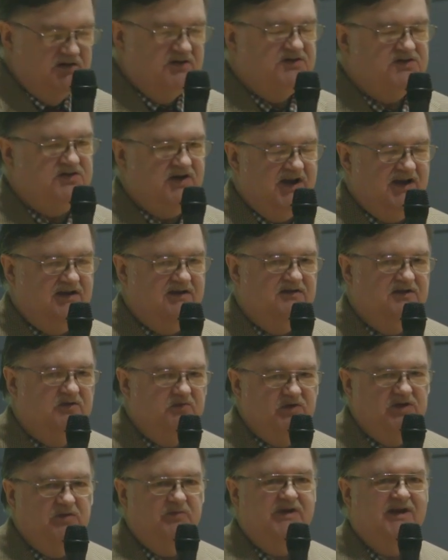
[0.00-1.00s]
training that
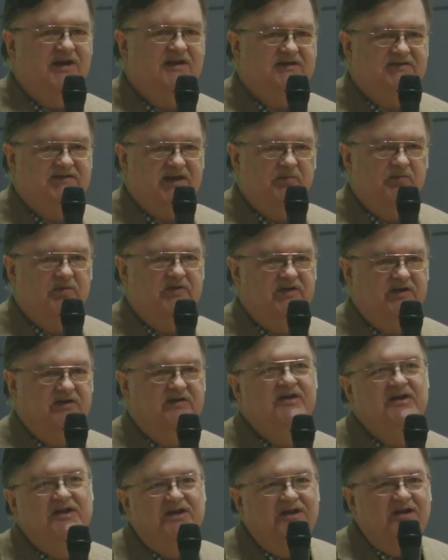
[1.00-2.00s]
will be accepted
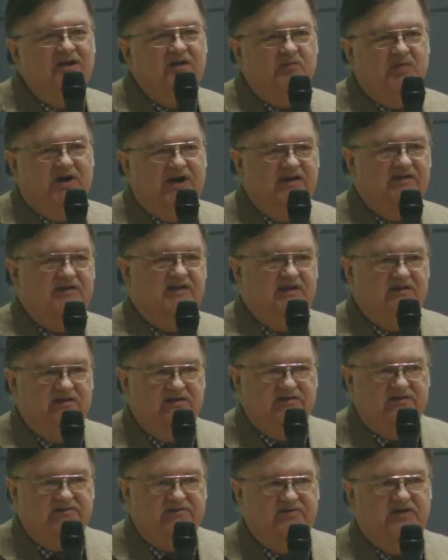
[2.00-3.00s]
by the
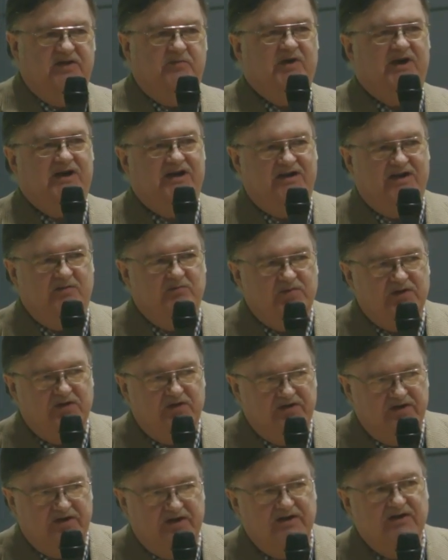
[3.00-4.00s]
industry, by an
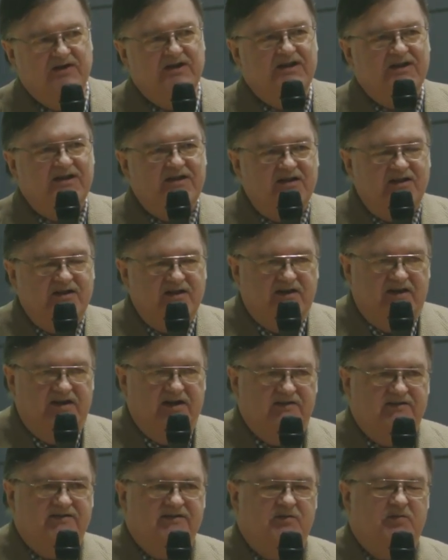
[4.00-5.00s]
employer, and then
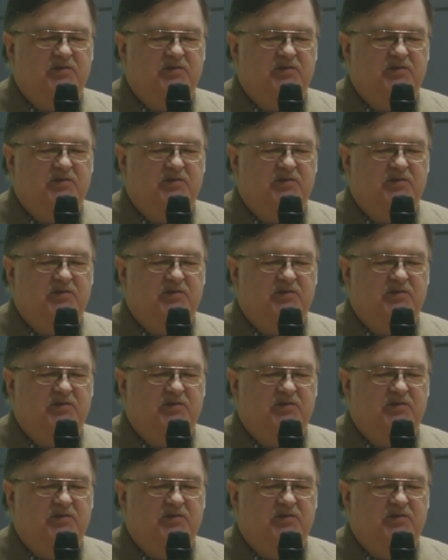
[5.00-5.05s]
enter the